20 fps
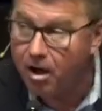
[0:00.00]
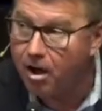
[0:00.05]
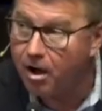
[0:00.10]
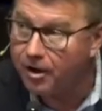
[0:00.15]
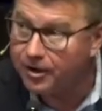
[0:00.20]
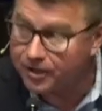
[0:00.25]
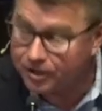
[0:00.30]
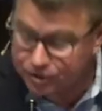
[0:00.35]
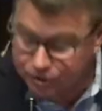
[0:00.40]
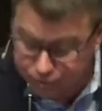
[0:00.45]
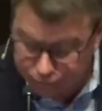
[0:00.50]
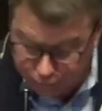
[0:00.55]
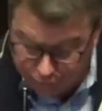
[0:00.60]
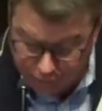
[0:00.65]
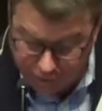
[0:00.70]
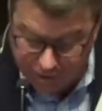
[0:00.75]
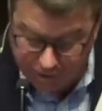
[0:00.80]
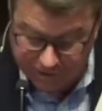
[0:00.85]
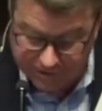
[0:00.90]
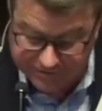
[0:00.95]
on a
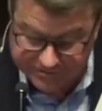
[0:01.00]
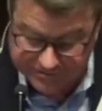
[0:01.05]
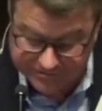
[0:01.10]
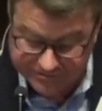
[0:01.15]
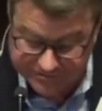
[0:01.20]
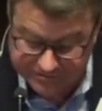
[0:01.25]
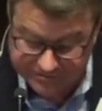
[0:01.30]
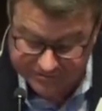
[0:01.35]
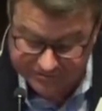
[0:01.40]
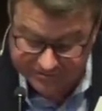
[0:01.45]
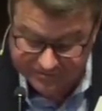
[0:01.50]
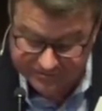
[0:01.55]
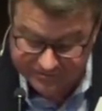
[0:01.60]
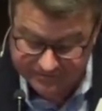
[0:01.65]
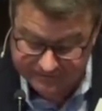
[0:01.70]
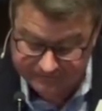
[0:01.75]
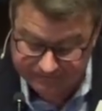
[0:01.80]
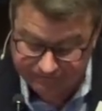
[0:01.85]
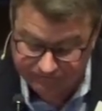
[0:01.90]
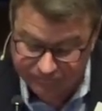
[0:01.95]
cross.
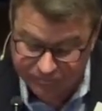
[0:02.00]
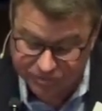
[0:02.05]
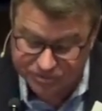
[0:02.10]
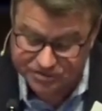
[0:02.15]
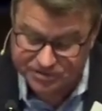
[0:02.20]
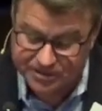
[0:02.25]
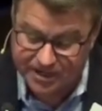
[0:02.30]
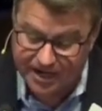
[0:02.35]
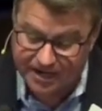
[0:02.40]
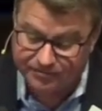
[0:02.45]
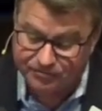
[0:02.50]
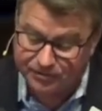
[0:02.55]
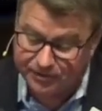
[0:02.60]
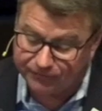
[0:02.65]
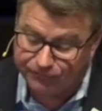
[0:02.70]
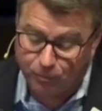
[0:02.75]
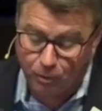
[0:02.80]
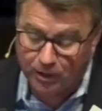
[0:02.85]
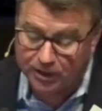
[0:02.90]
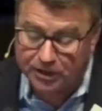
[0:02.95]
Verse 9,
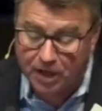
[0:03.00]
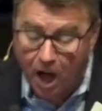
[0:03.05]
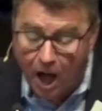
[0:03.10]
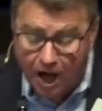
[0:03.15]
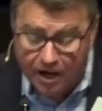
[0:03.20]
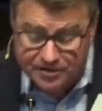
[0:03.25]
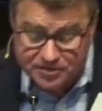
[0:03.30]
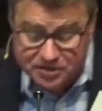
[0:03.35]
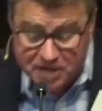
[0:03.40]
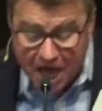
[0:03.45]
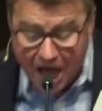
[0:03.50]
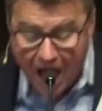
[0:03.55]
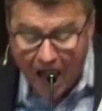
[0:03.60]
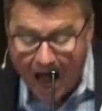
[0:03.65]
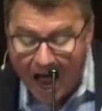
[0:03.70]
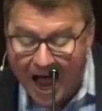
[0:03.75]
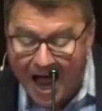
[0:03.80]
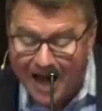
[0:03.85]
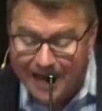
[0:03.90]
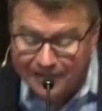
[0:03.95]
therefore God has
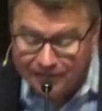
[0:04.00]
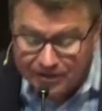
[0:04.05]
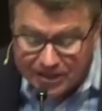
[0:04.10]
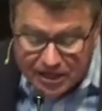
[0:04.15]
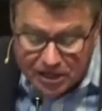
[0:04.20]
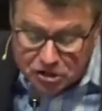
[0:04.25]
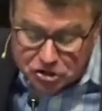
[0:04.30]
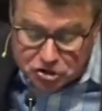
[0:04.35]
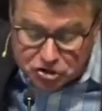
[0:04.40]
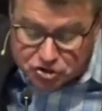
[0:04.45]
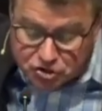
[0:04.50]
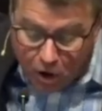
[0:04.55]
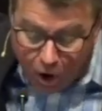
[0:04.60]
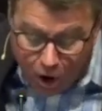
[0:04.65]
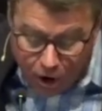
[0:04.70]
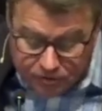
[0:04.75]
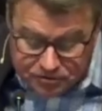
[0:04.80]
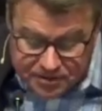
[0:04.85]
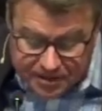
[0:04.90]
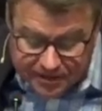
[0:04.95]
highly
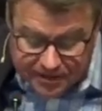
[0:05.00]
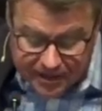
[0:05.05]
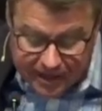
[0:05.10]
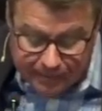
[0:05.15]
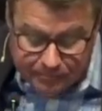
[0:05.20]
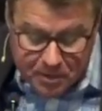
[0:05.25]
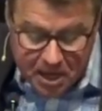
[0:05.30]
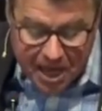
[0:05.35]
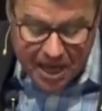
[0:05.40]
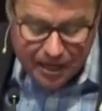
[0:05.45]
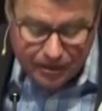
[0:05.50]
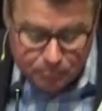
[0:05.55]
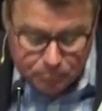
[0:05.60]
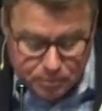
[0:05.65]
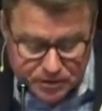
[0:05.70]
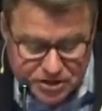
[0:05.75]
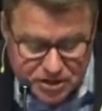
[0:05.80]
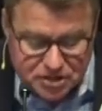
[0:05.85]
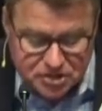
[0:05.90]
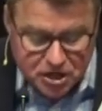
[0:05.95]
exalted him and
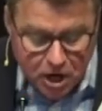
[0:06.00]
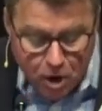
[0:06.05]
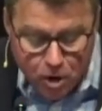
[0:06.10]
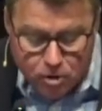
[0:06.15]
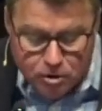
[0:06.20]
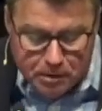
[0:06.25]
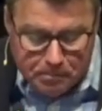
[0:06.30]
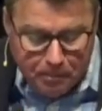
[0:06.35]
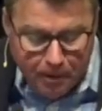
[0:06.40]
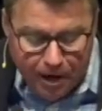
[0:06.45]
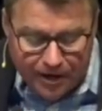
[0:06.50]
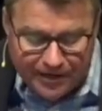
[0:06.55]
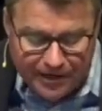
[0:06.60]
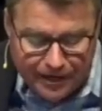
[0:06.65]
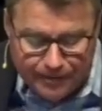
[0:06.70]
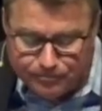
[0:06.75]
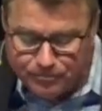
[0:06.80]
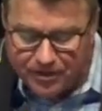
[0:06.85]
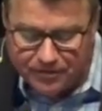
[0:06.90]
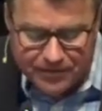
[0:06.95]
bestowed upon
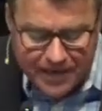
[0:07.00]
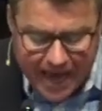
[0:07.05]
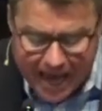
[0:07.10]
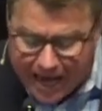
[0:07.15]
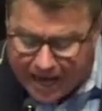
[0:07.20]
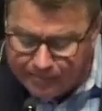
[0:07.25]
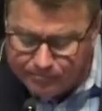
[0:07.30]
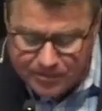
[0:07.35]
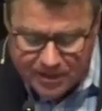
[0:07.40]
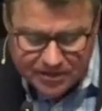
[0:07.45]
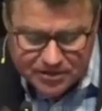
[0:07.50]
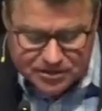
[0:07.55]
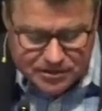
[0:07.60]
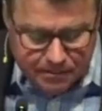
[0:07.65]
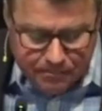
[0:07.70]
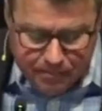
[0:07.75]
him the name that is